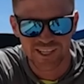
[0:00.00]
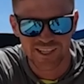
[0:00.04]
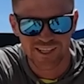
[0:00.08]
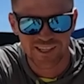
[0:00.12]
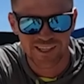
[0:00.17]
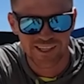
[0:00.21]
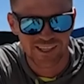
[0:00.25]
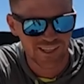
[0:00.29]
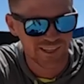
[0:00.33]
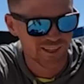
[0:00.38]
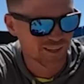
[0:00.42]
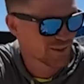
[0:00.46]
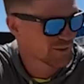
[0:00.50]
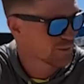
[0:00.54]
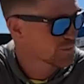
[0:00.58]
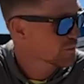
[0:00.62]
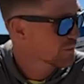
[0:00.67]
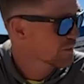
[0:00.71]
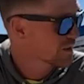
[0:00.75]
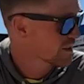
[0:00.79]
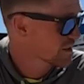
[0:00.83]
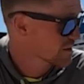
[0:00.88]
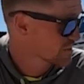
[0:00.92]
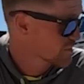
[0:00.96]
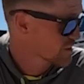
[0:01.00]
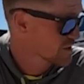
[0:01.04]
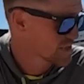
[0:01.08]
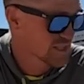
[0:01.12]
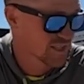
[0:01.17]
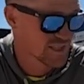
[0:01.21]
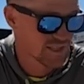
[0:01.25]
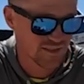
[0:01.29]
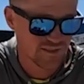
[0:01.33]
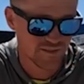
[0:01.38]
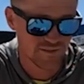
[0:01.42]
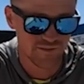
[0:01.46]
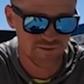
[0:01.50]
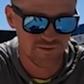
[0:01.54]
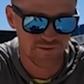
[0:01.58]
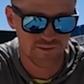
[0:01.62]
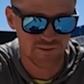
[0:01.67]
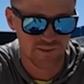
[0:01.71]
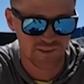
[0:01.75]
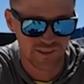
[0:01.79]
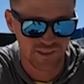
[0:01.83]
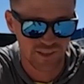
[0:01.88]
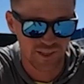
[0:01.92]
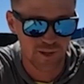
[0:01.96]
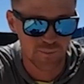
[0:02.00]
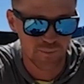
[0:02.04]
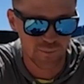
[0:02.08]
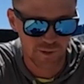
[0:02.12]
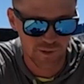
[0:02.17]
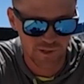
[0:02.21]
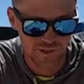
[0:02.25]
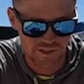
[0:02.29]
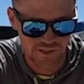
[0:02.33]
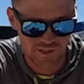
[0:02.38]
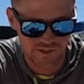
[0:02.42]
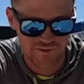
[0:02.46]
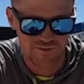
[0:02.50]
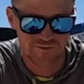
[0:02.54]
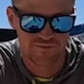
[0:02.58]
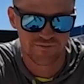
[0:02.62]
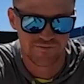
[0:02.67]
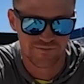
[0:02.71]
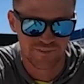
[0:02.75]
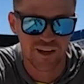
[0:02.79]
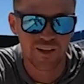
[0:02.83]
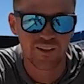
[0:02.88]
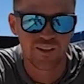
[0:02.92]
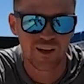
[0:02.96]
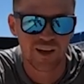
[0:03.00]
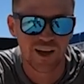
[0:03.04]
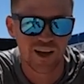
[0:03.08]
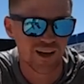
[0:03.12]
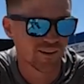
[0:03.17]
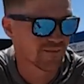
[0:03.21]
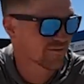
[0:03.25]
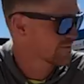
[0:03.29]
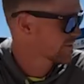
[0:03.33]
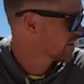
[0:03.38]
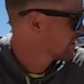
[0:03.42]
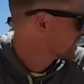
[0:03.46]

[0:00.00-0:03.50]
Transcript: and uh, one of the pieces of lumber just fell off